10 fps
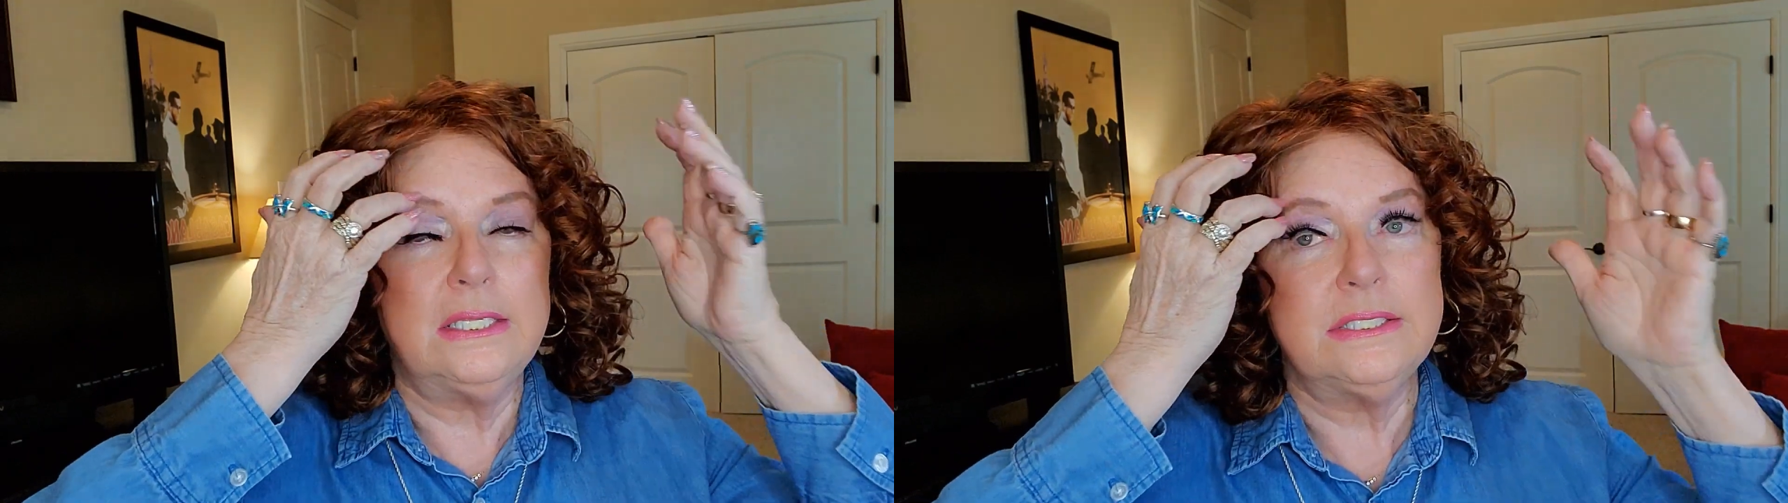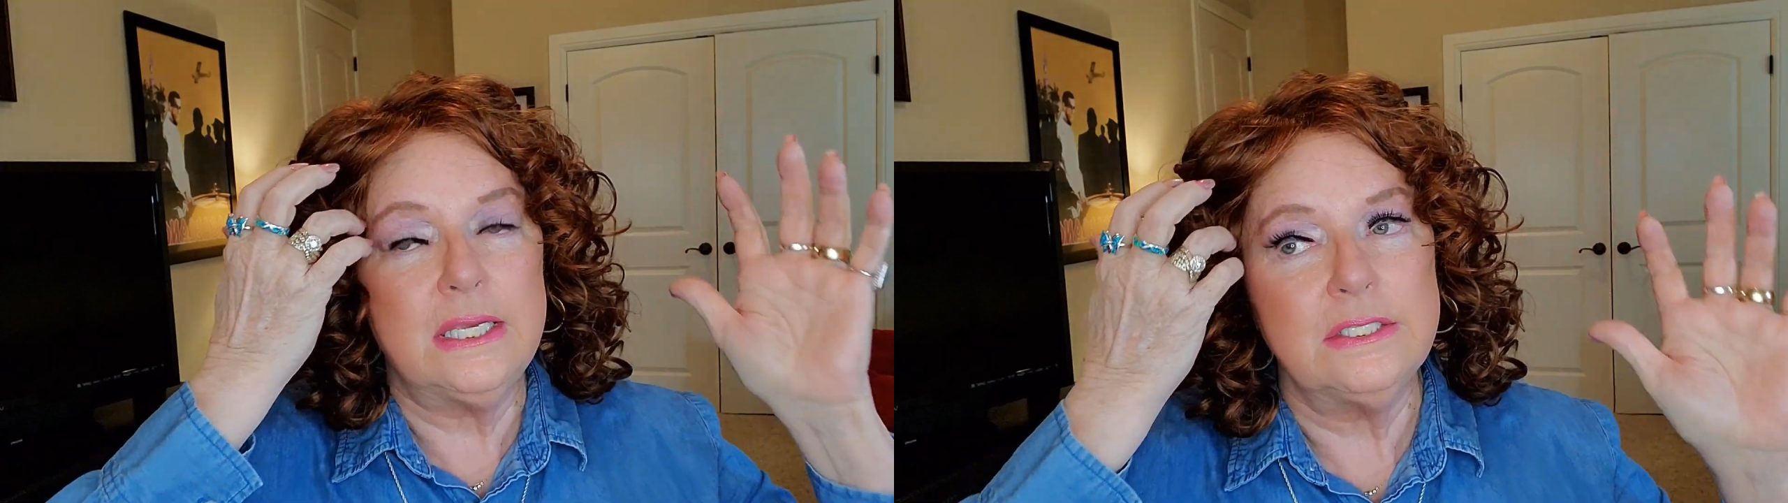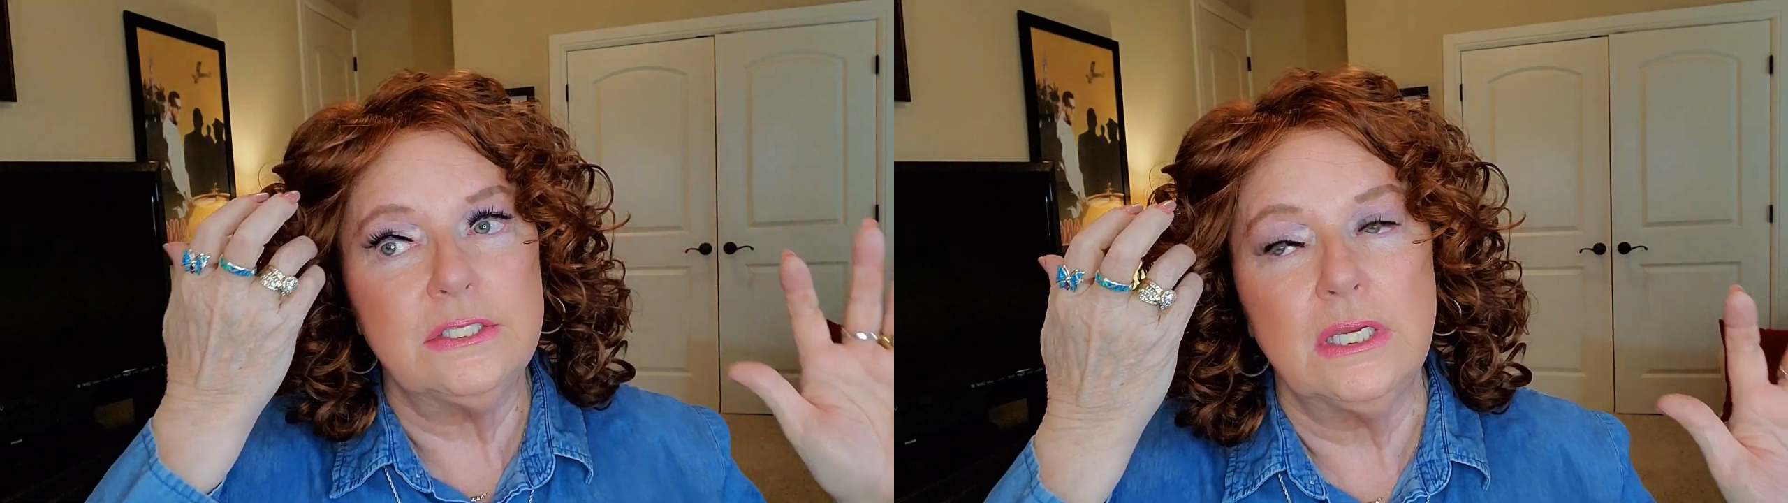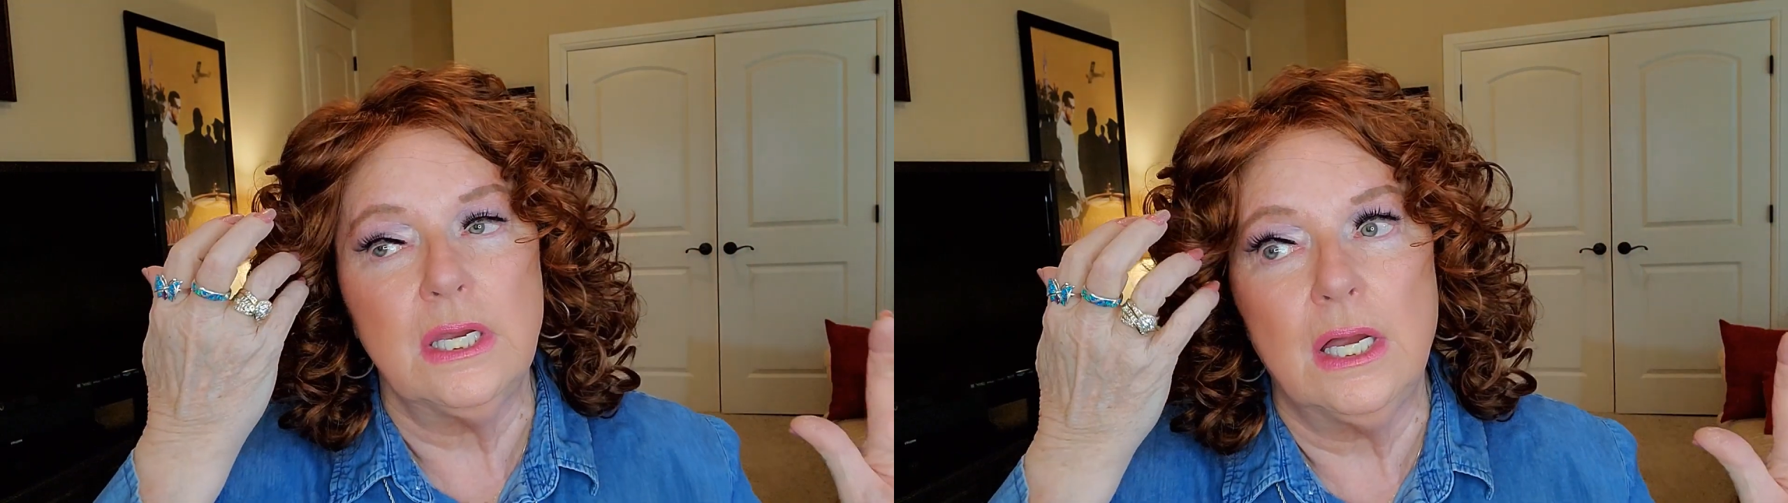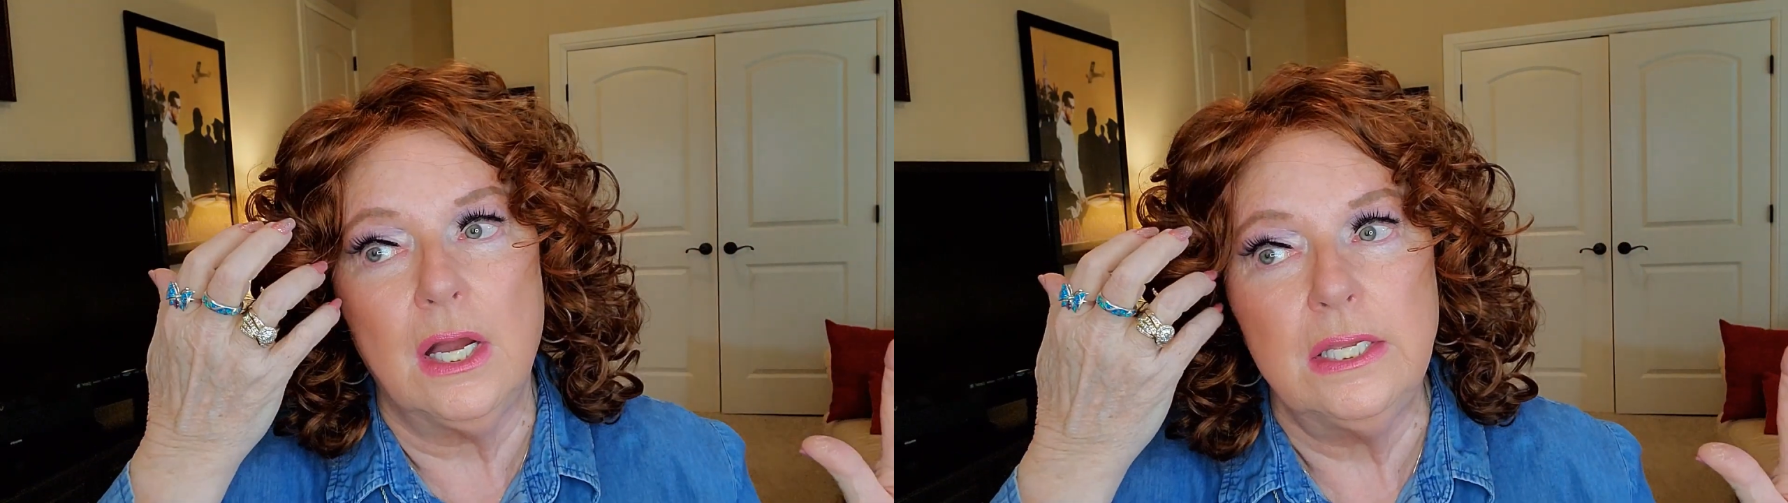says
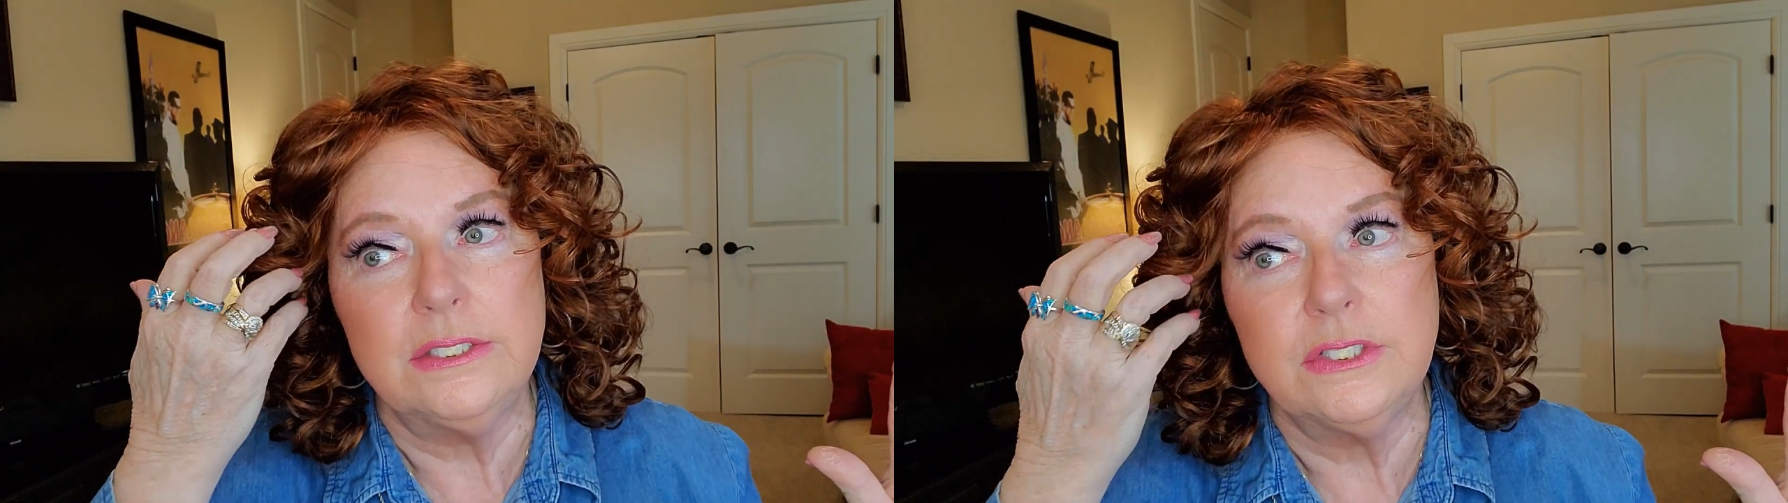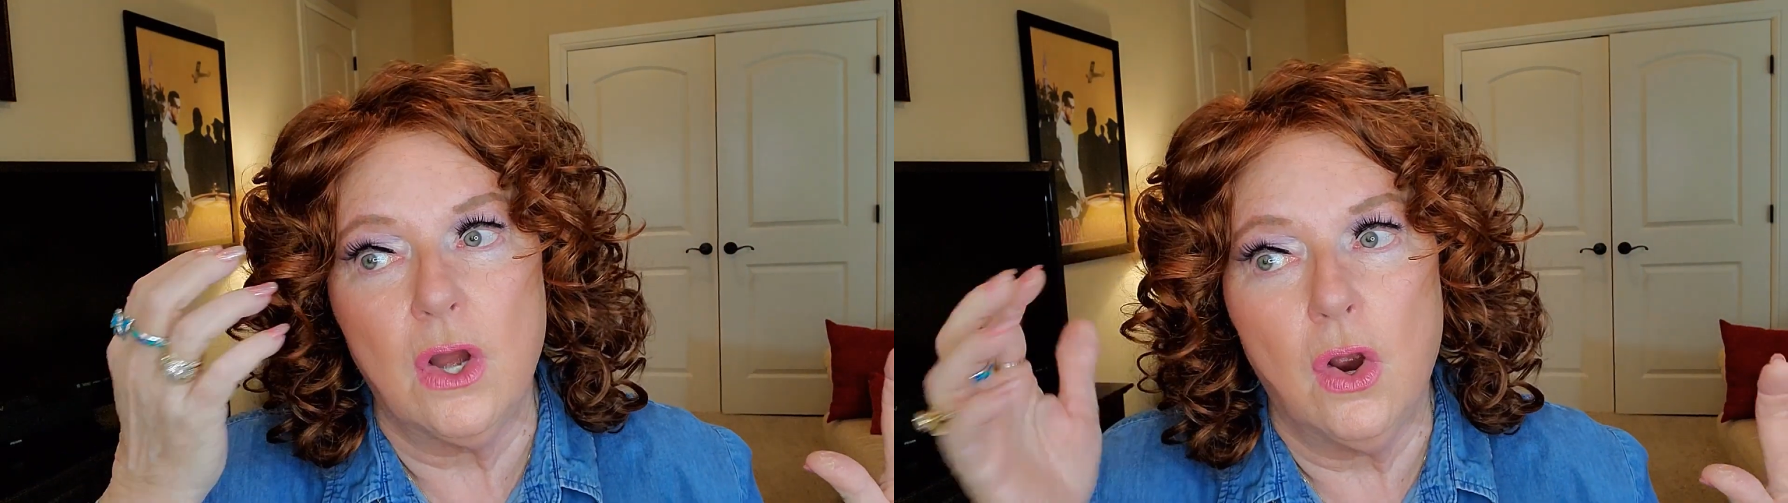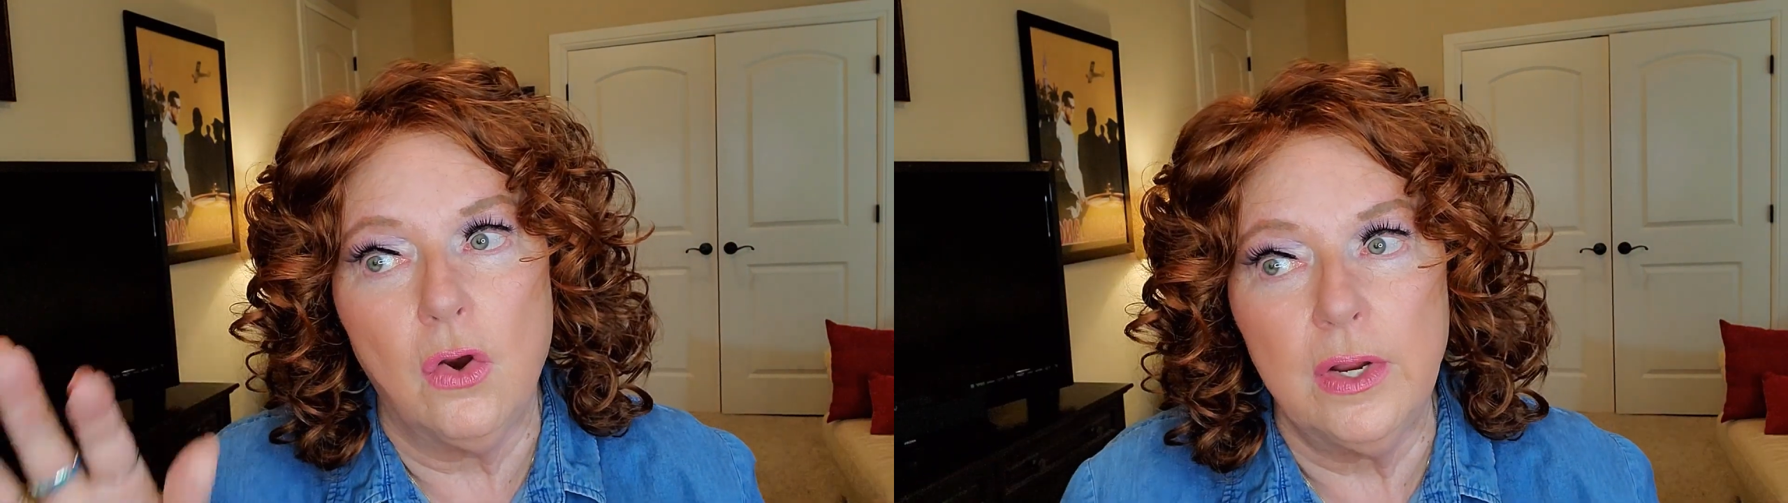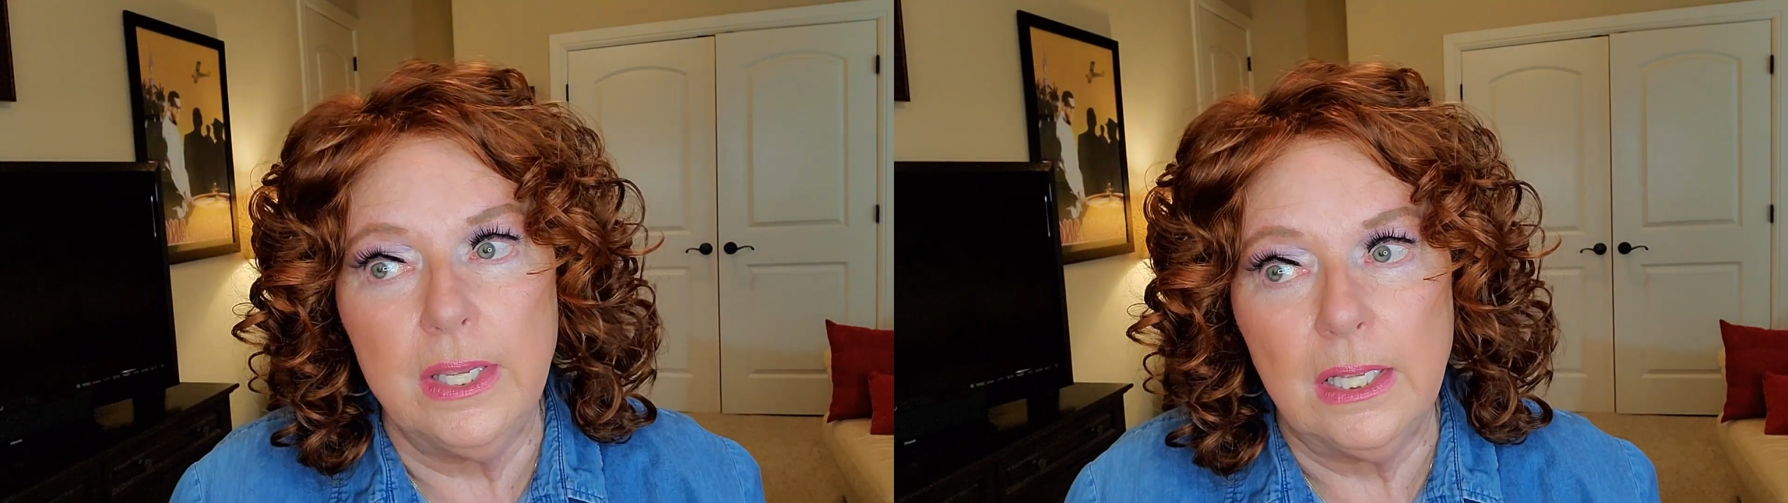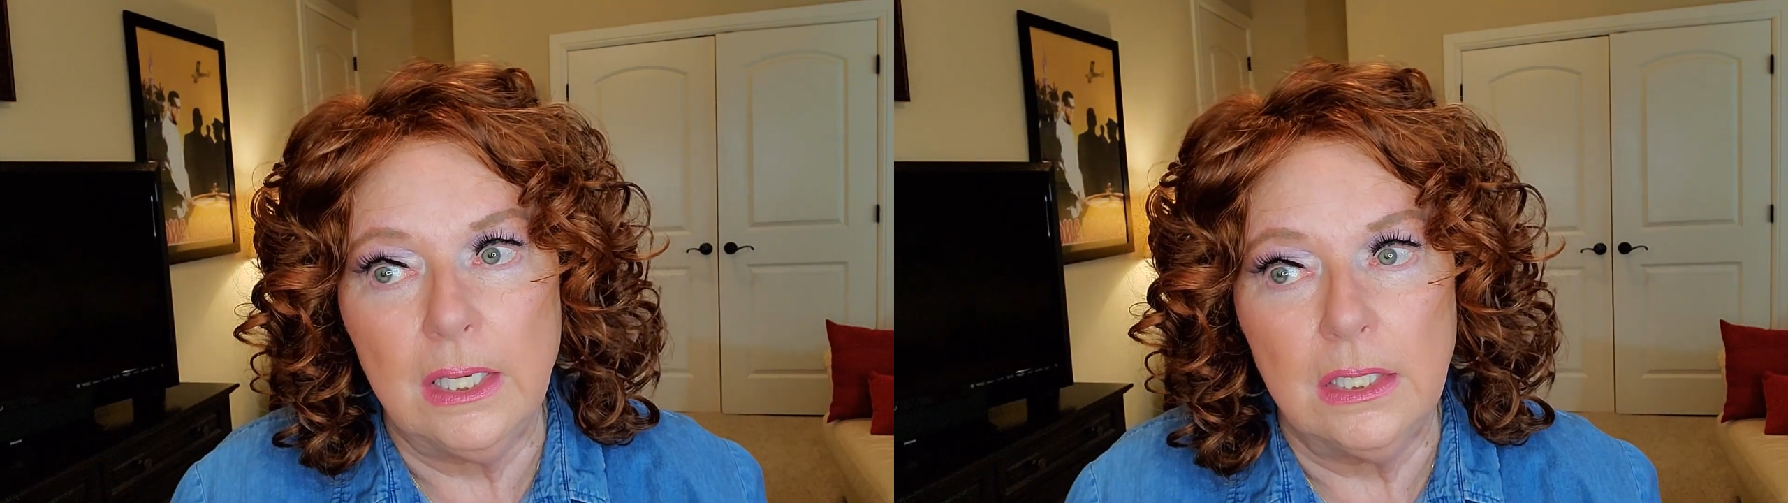it's
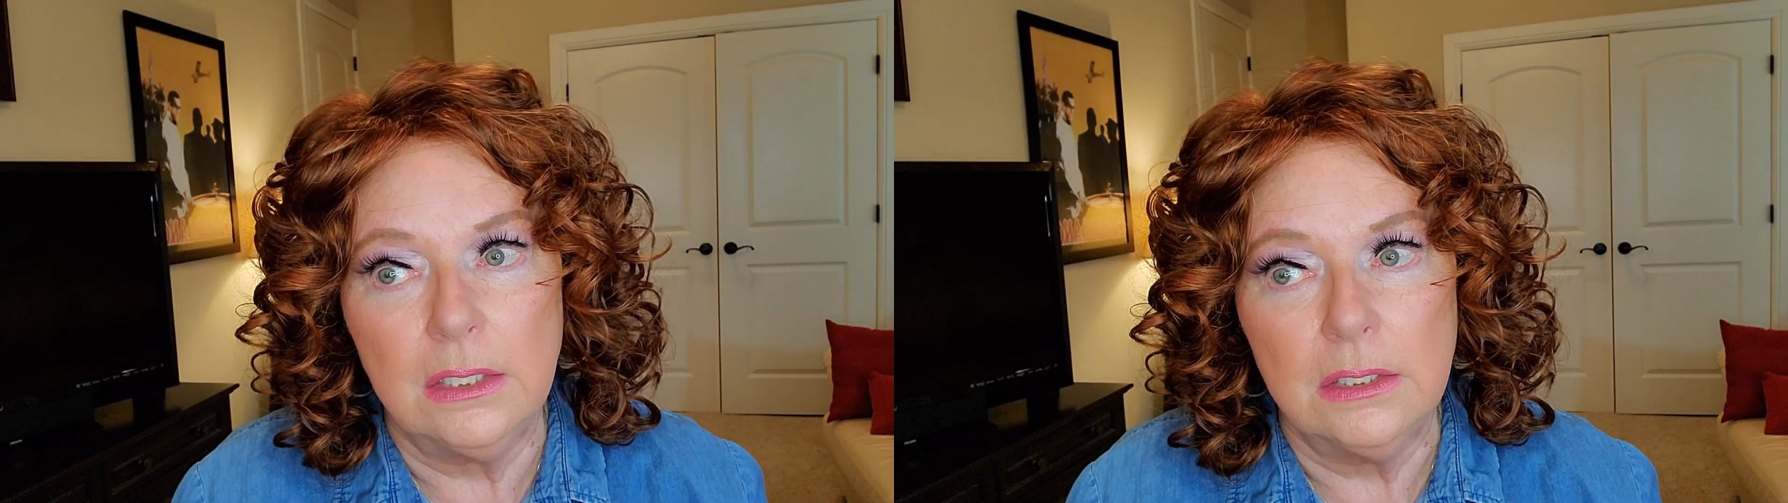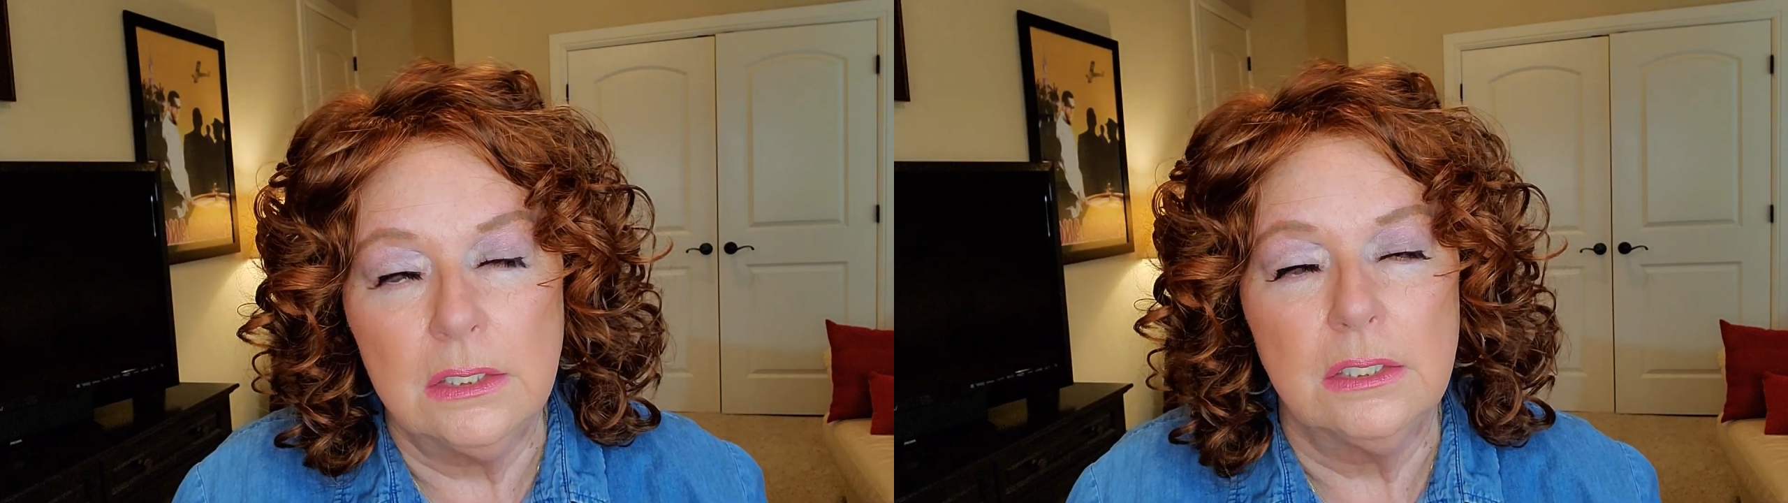Aurelia